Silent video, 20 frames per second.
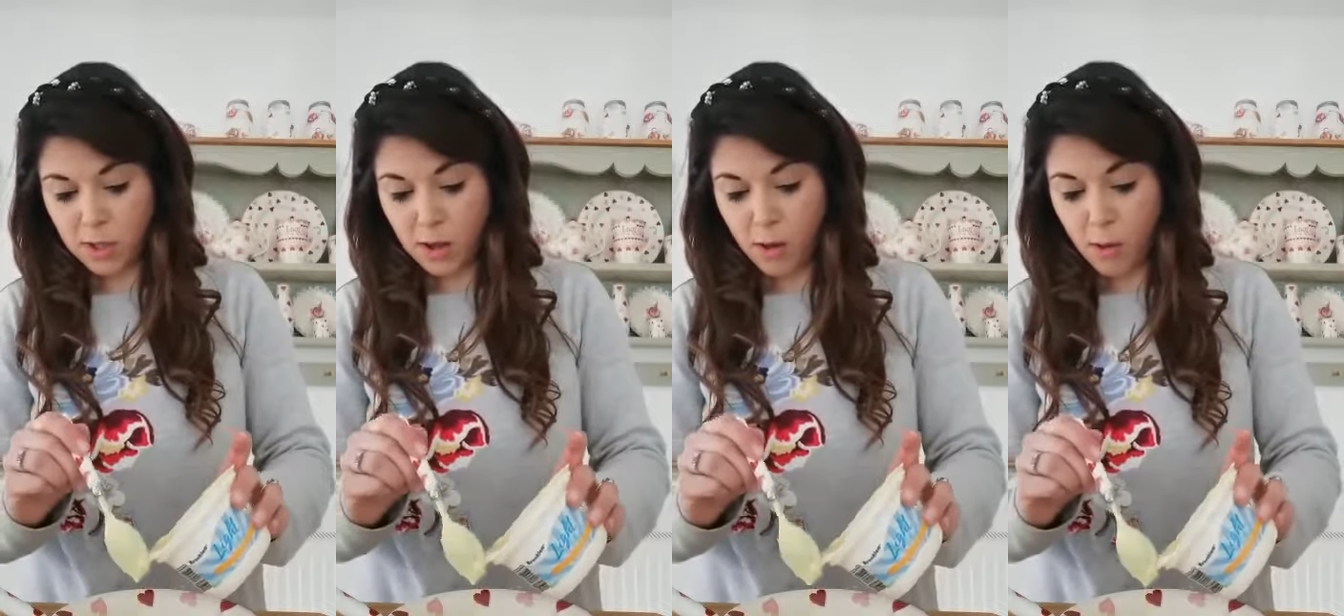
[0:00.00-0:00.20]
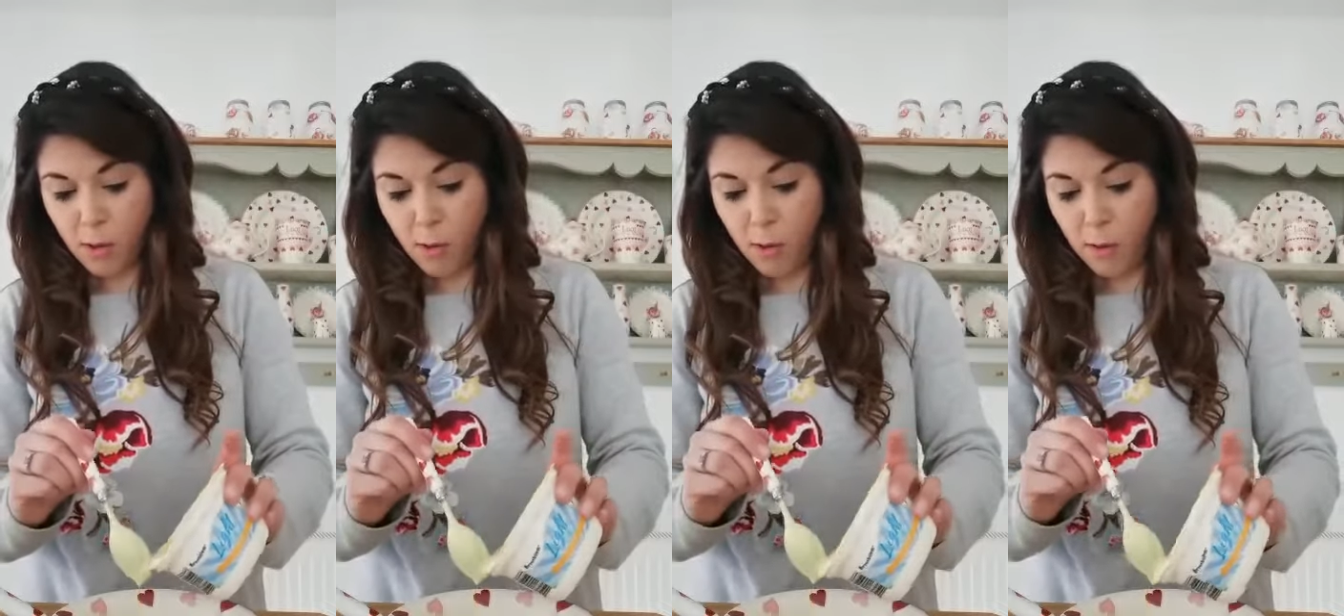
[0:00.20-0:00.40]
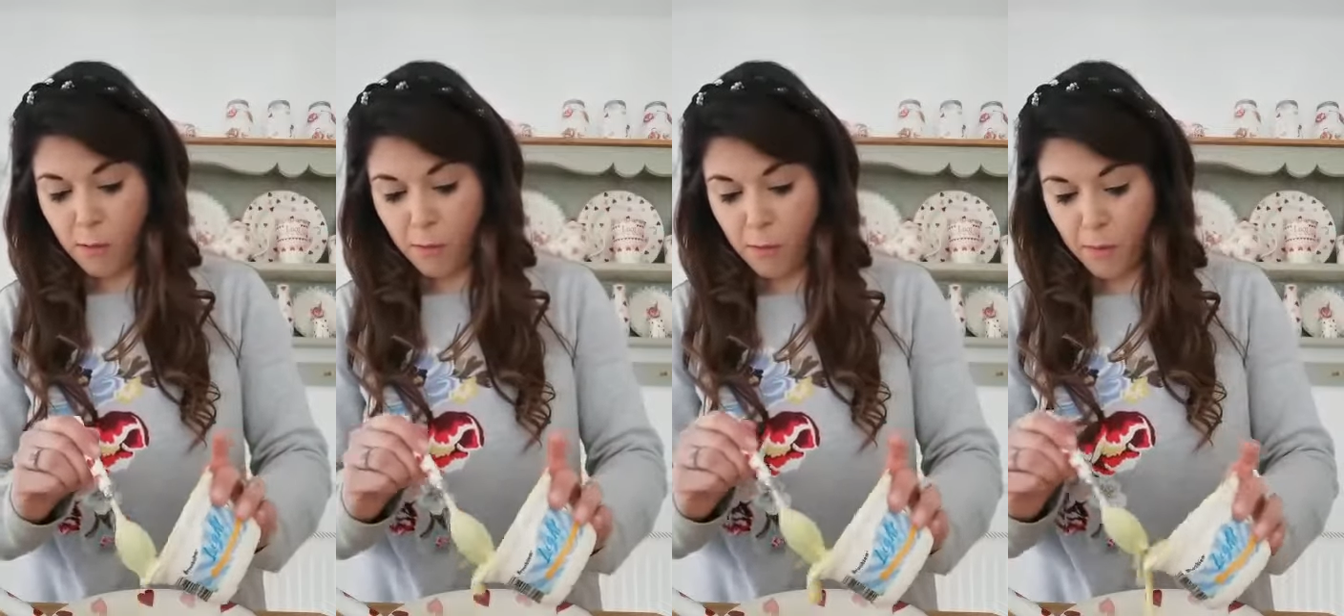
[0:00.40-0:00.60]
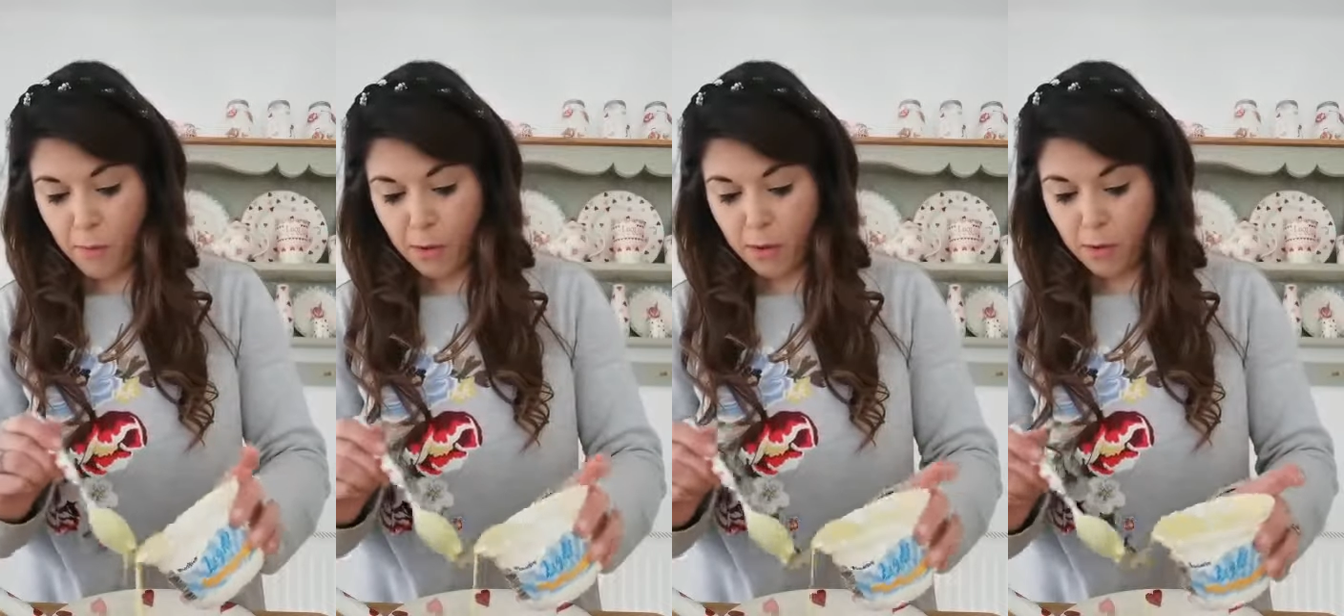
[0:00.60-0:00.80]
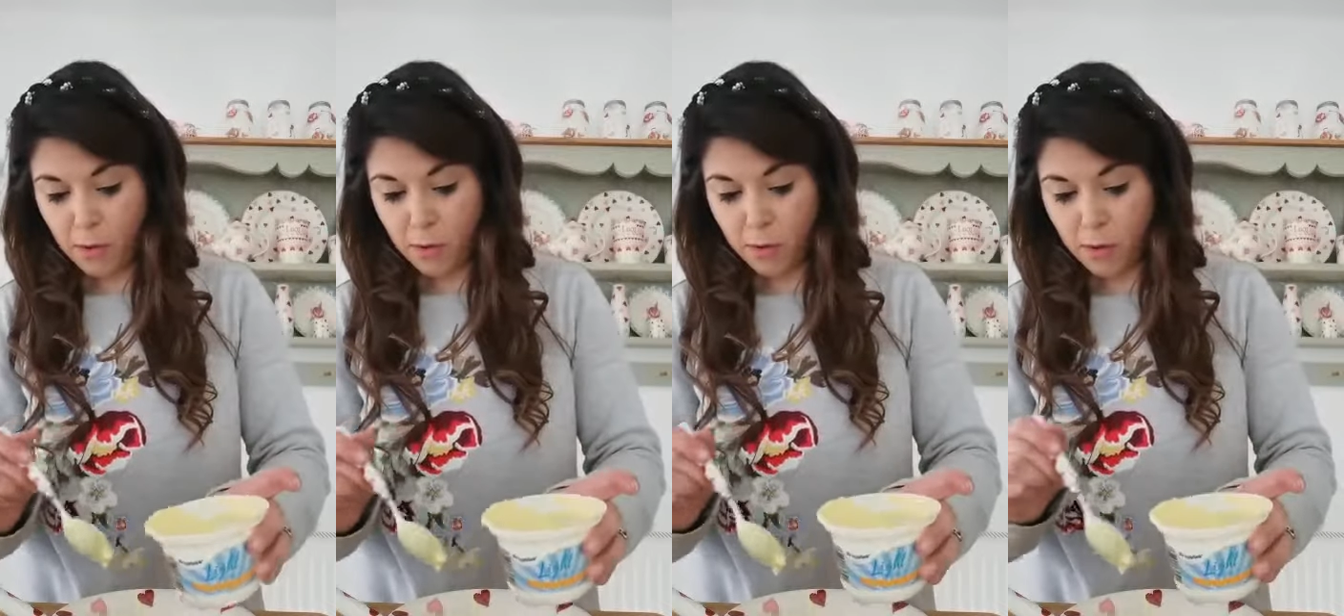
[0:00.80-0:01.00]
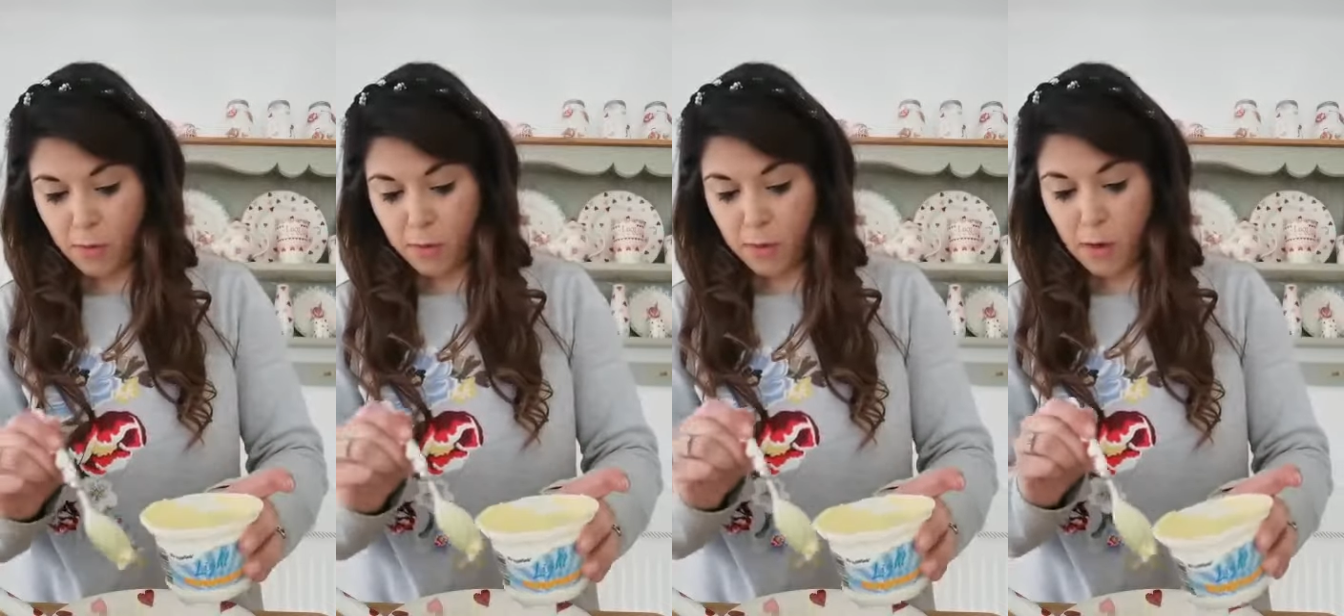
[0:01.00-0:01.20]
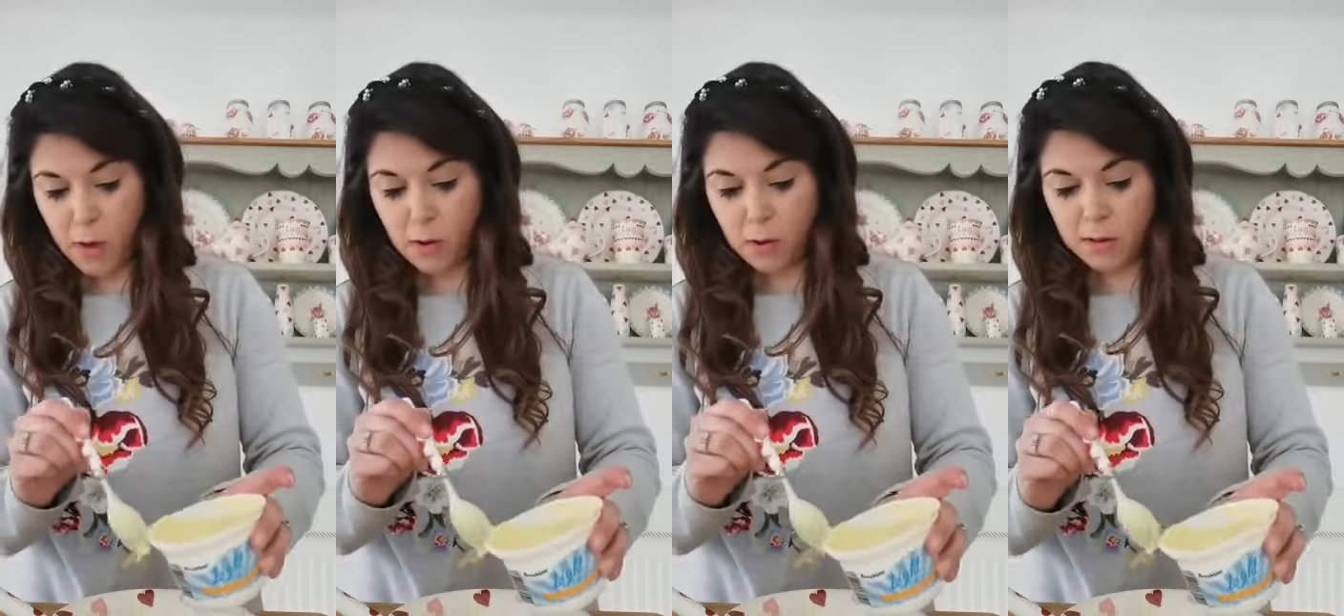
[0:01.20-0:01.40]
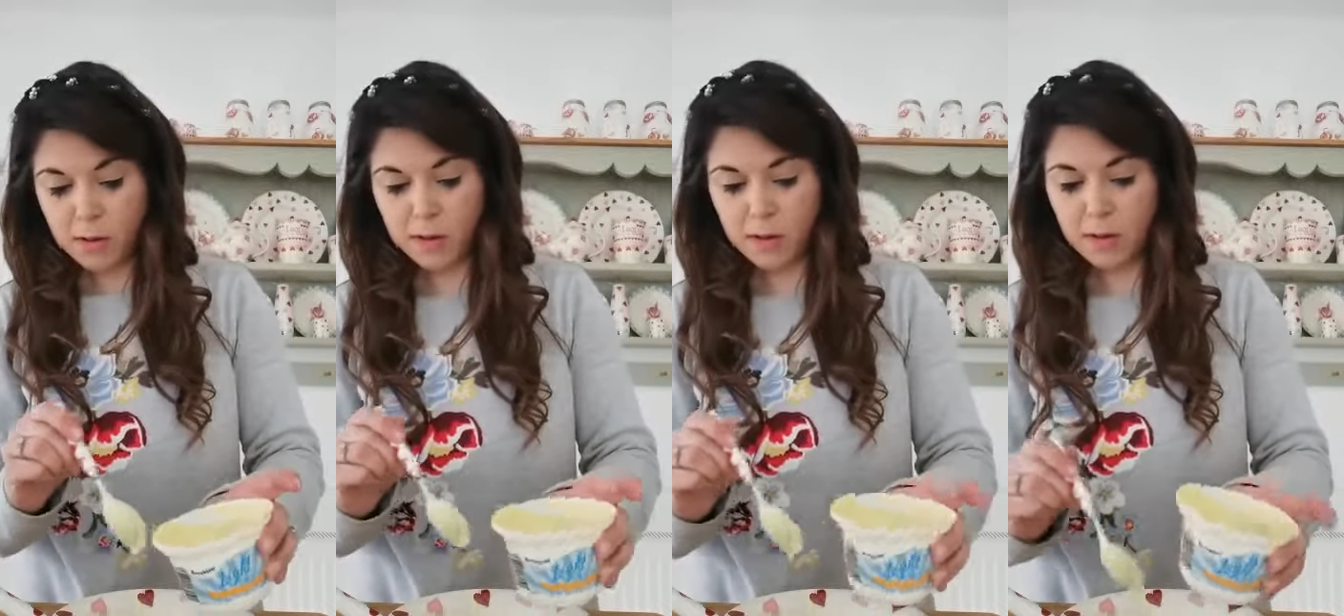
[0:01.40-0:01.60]
of my yogurt
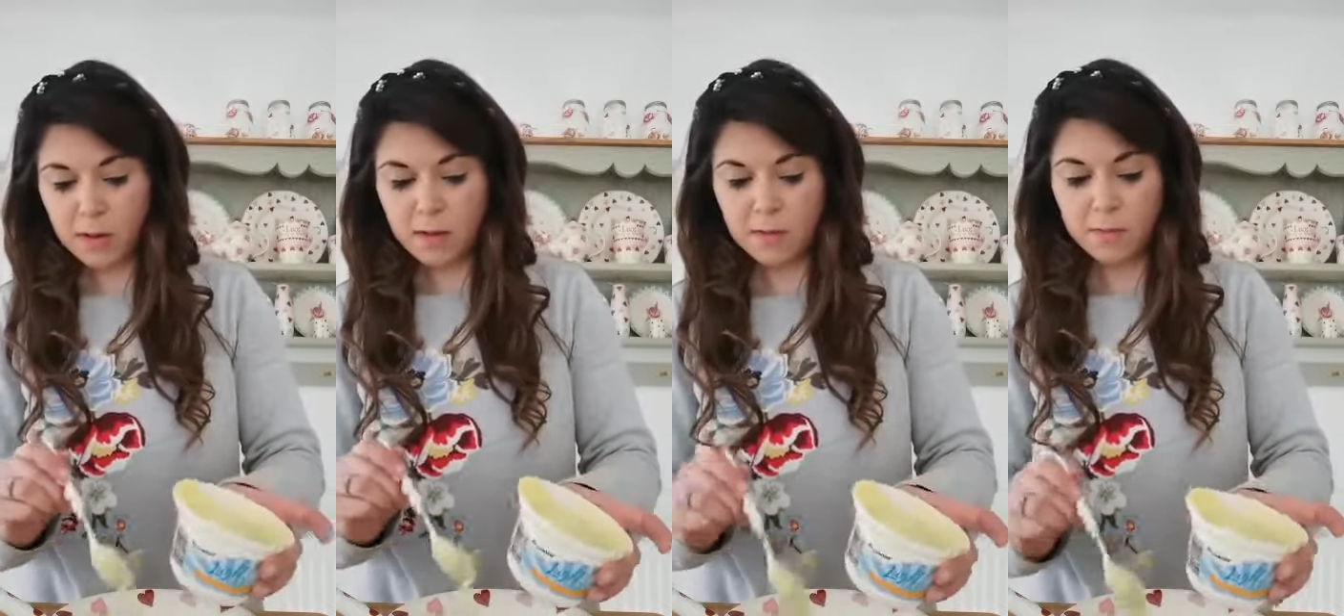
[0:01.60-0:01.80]
pot.